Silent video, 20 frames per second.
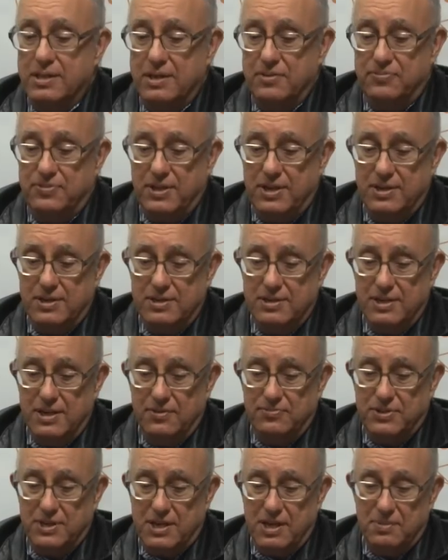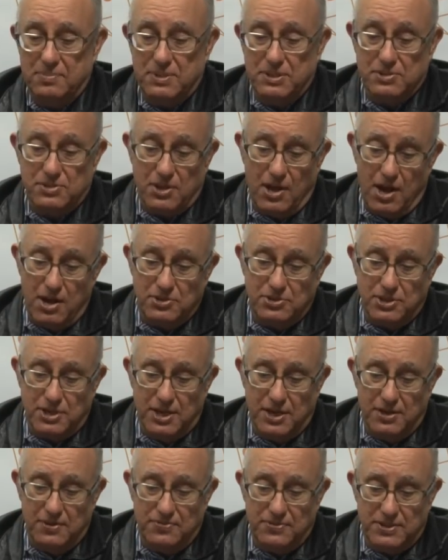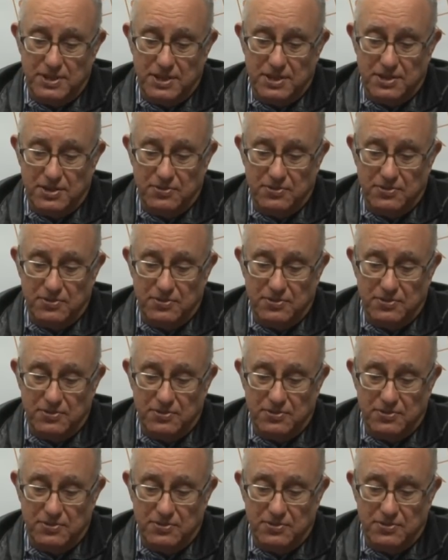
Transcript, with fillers: if they're if the company's large enough and they can